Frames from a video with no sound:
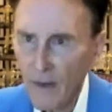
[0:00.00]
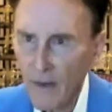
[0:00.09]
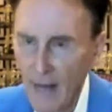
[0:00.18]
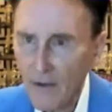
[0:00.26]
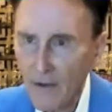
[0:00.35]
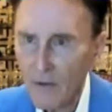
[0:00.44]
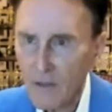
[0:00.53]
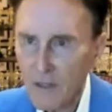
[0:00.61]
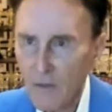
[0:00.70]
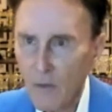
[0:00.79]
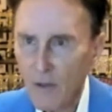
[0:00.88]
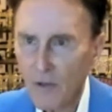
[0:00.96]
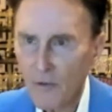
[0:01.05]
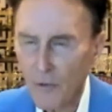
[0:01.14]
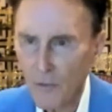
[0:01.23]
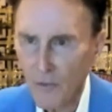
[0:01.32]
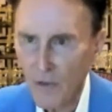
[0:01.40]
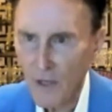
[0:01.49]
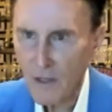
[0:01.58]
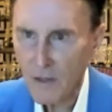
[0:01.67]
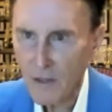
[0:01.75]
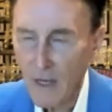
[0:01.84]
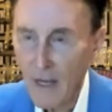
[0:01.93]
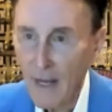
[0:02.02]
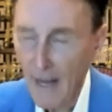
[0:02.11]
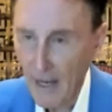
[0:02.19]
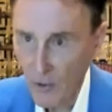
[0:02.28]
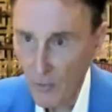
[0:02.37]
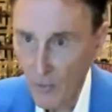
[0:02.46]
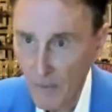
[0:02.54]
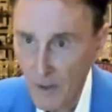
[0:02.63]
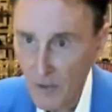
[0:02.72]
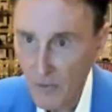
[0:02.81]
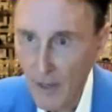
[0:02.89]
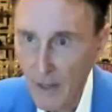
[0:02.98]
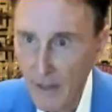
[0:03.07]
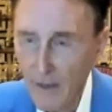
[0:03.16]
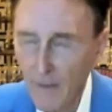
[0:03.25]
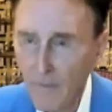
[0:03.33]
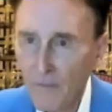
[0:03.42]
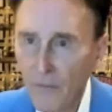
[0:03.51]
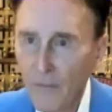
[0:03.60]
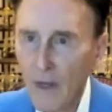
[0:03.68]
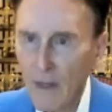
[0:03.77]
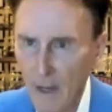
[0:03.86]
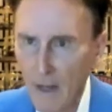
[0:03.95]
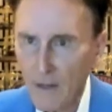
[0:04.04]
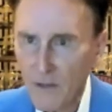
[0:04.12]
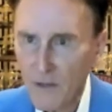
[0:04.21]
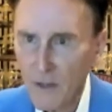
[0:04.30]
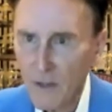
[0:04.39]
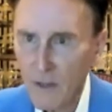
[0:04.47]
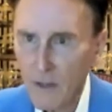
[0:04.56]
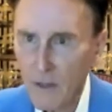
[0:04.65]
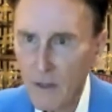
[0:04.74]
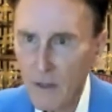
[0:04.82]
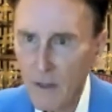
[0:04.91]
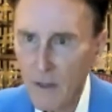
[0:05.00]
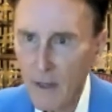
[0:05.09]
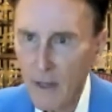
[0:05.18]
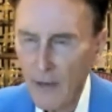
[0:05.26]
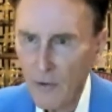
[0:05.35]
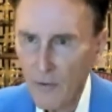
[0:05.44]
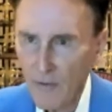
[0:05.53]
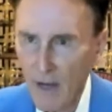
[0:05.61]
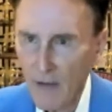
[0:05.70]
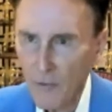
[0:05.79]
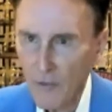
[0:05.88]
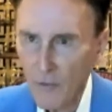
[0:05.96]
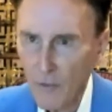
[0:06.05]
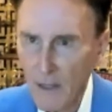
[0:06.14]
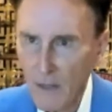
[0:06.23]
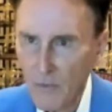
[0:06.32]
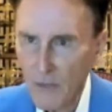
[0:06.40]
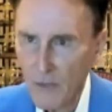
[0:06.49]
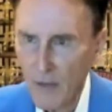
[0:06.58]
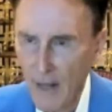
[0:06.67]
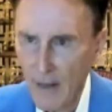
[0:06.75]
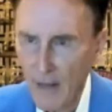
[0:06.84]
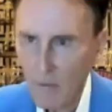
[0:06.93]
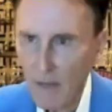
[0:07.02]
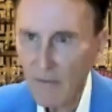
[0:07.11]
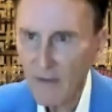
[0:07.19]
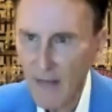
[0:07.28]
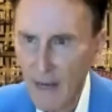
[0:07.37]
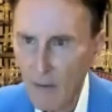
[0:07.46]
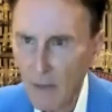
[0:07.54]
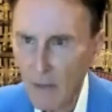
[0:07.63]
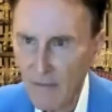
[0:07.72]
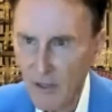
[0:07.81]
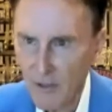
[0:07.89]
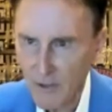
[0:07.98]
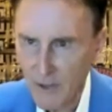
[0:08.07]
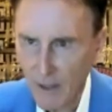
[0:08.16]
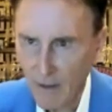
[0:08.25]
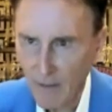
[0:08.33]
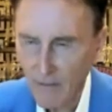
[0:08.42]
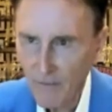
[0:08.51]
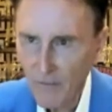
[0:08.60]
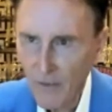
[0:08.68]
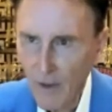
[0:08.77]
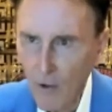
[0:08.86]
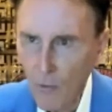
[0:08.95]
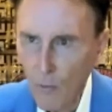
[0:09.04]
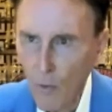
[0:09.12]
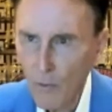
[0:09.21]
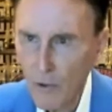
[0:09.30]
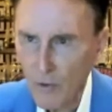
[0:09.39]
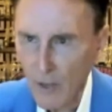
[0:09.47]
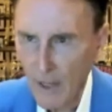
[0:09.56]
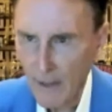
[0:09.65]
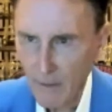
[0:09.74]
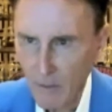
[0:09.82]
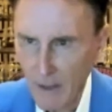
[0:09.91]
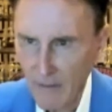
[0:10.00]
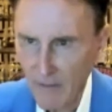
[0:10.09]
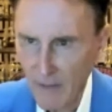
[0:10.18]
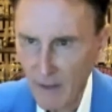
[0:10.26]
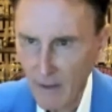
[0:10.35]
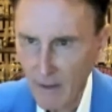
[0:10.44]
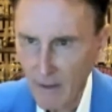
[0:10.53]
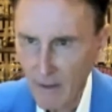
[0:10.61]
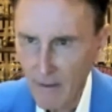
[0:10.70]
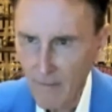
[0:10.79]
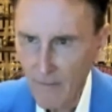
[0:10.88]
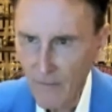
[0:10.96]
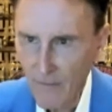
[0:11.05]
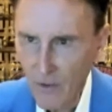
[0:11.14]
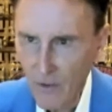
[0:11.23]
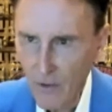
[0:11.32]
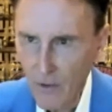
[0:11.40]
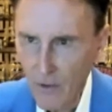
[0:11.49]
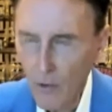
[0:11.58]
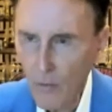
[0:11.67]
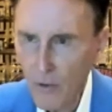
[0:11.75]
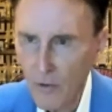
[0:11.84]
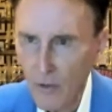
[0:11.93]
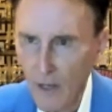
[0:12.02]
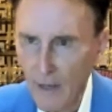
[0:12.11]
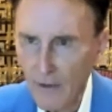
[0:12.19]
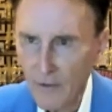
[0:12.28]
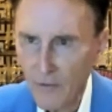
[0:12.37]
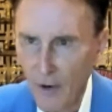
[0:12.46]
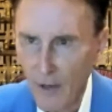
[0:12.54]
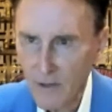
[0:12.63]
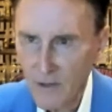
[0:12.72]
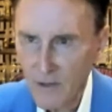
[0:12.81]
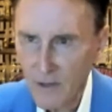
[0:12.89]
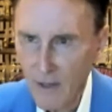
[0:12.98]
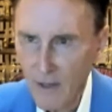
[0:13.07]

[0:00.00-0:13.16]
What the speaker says: Now you see what the truth is, and you were betrayed. Yes. And you've gotten to a place where you don't have that belief. Now believe in yourself. What would you like to believe in? Who would you like to trust?